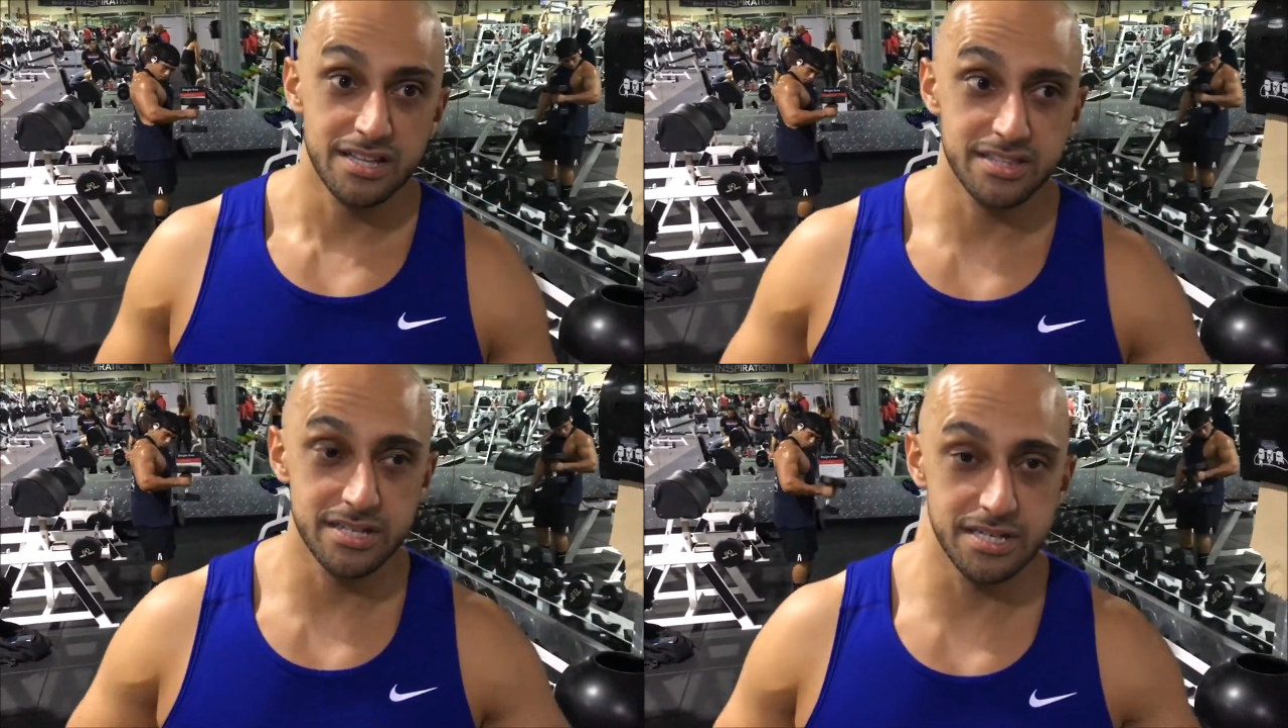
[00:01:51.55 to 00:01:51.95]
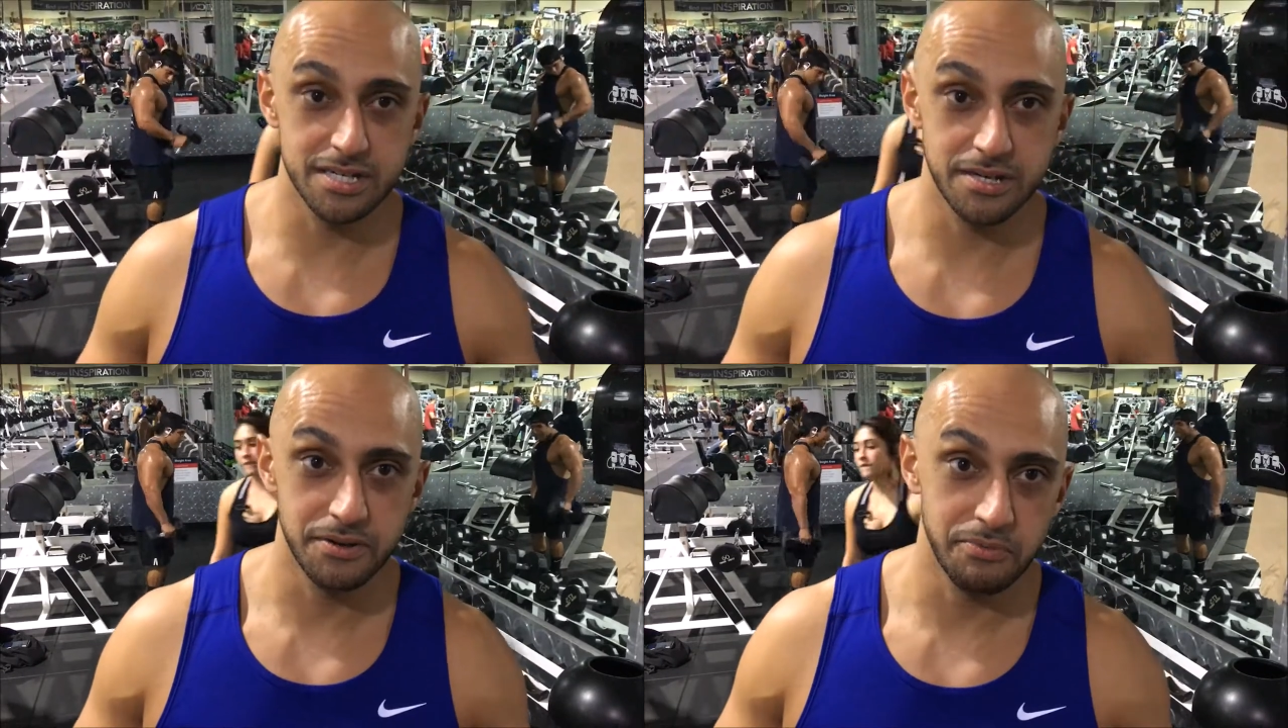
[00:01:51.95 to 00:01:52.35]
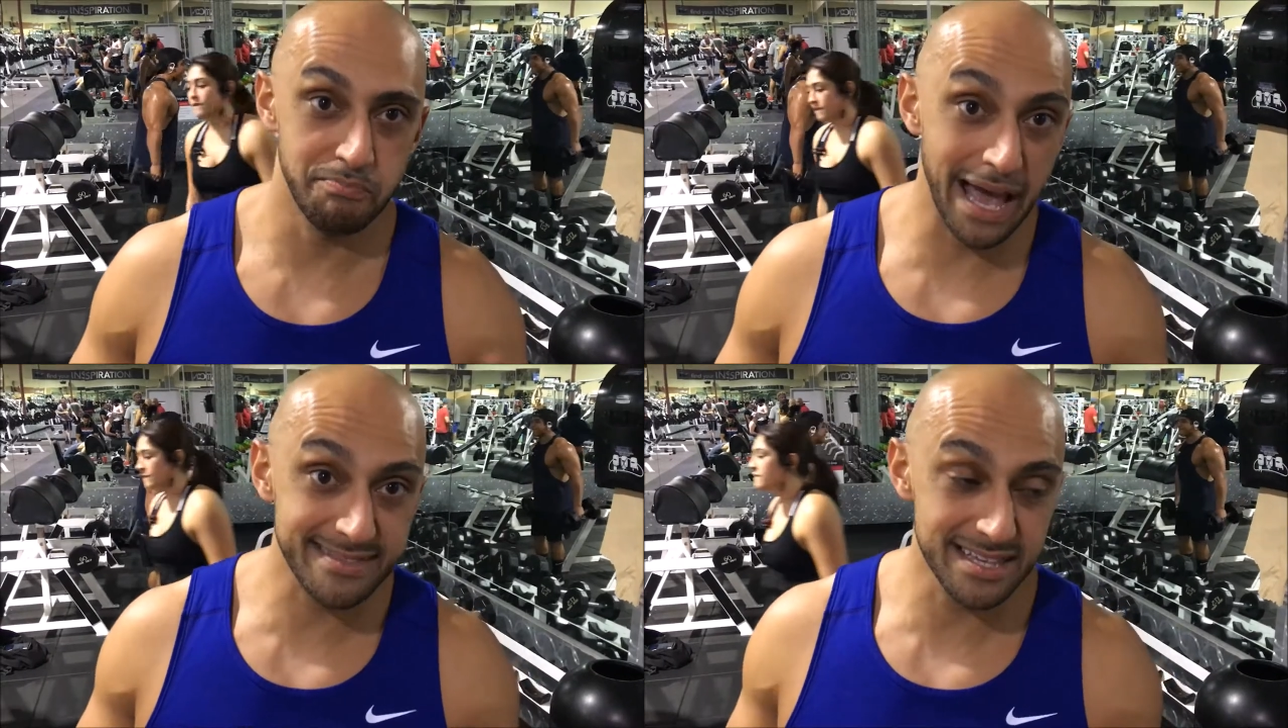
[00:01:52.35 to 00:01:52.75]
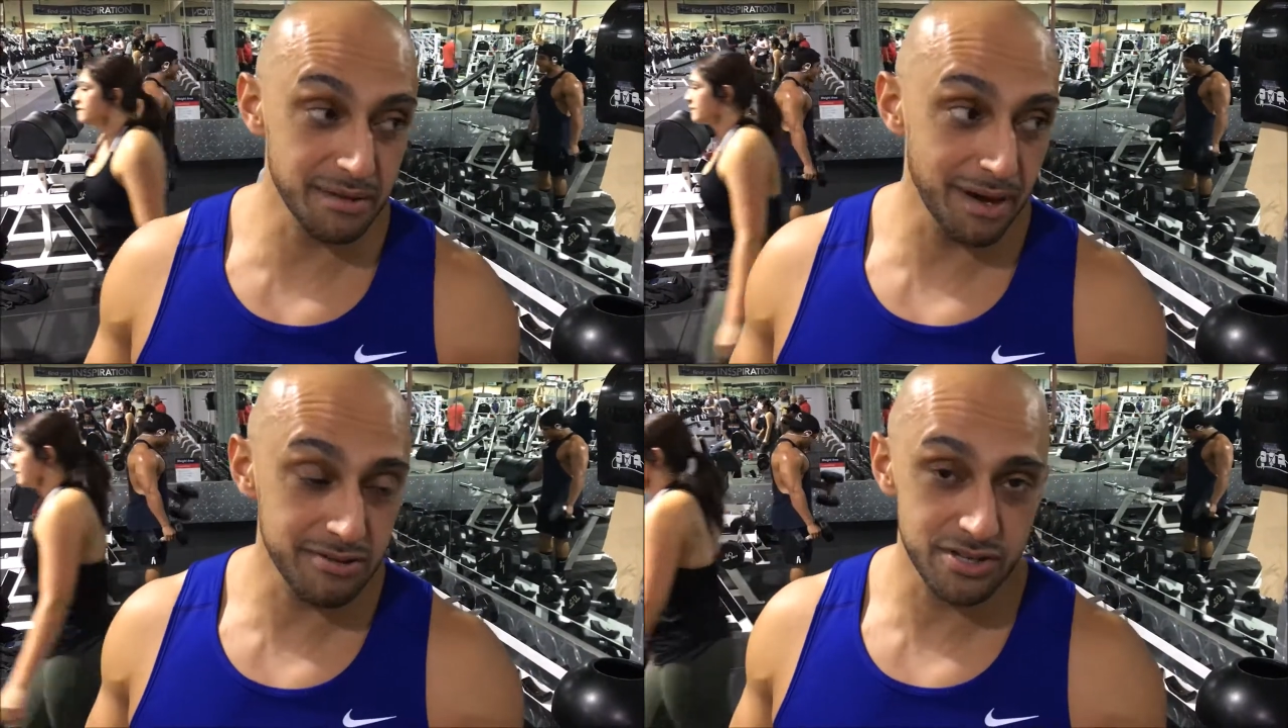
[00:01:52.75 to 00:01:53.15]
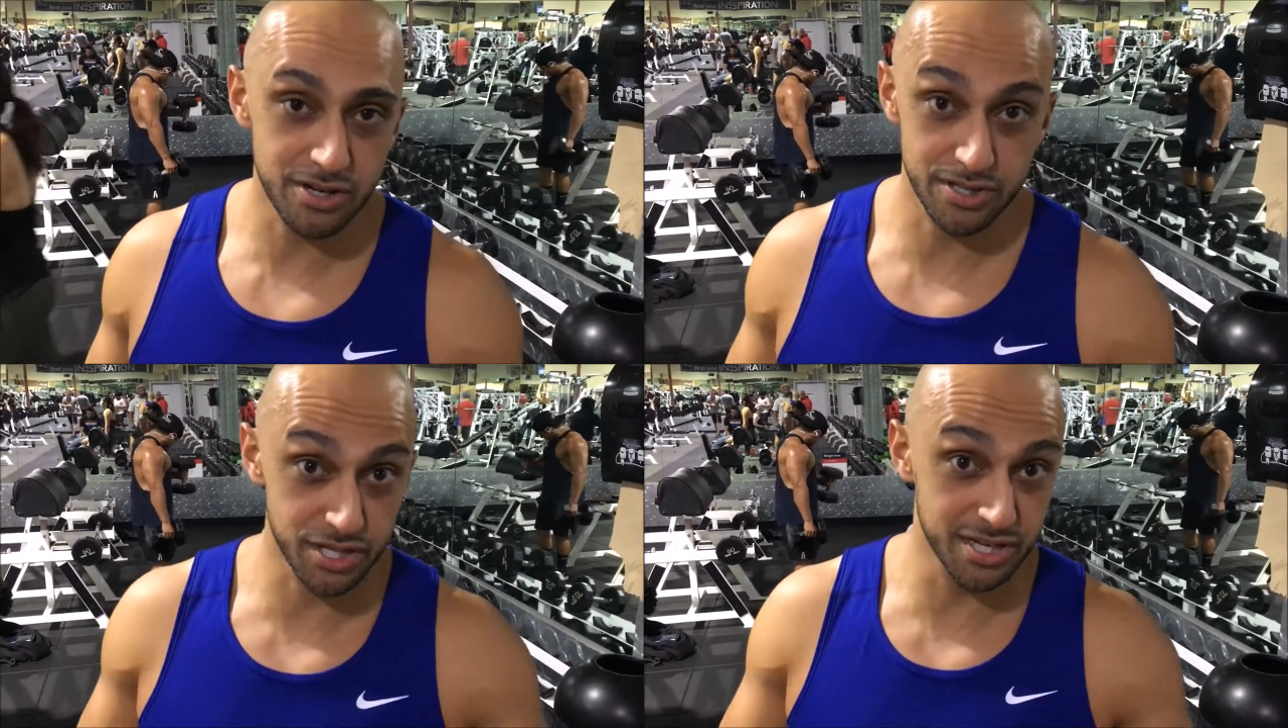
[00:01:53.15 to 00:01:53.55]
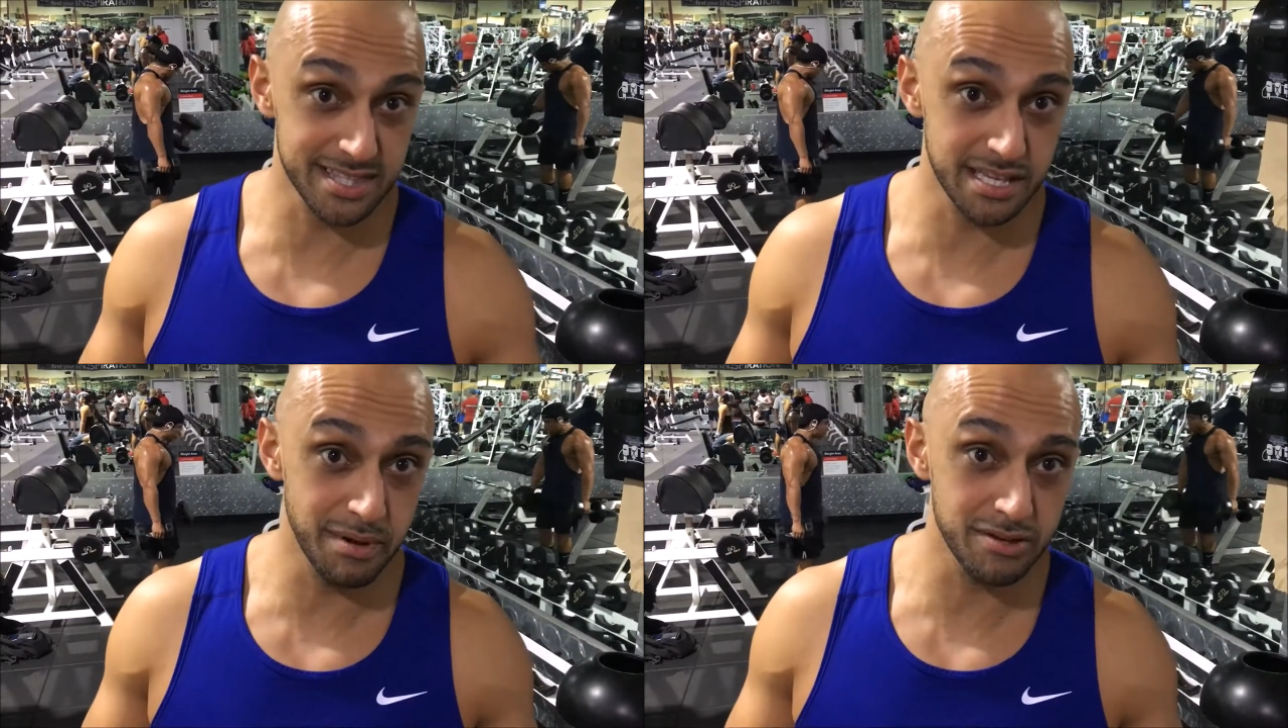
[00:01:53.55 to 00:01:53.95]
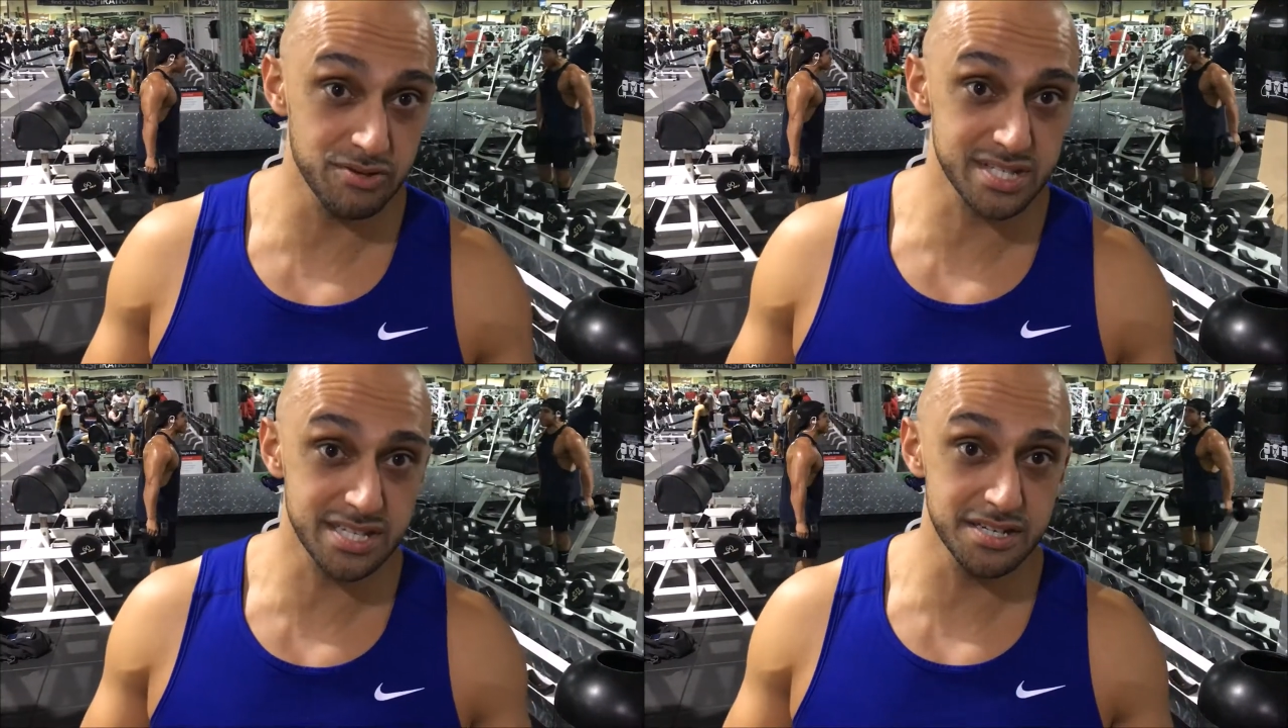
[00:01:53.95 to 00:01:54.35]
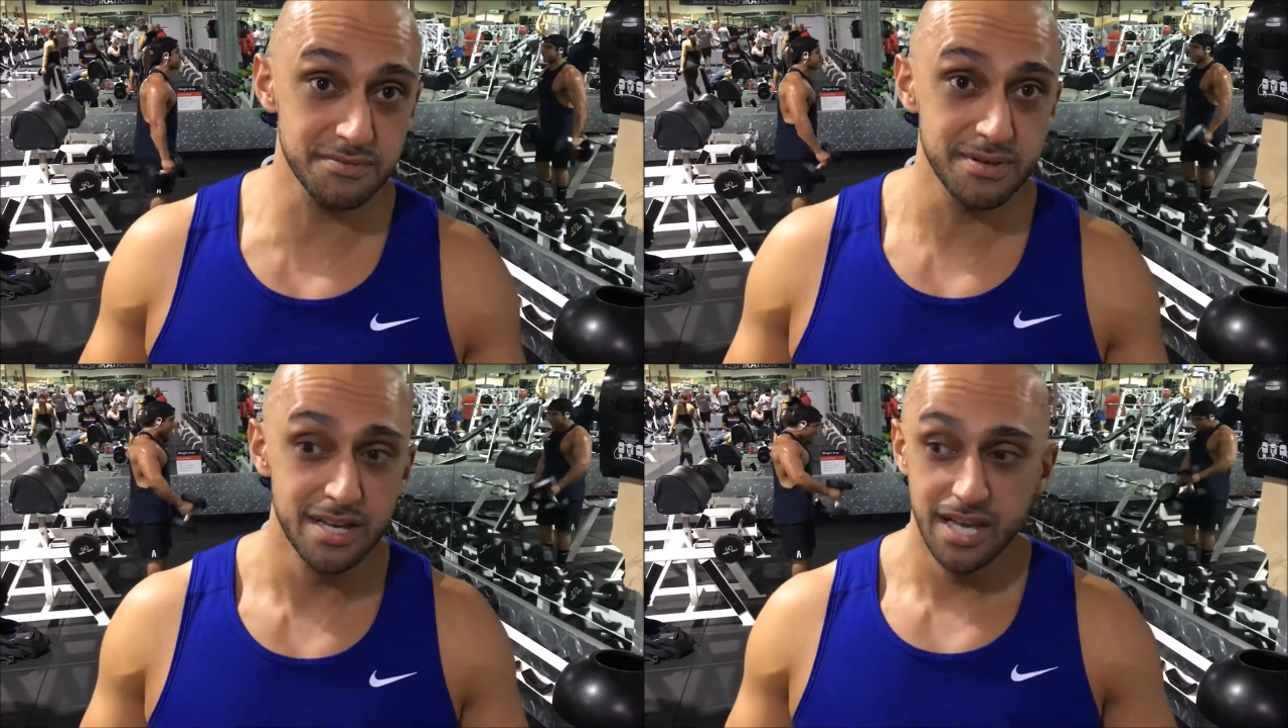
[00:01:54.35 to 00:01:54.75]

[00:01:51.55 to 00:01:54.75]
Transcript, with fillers: The bad thing about, or the good thing about using them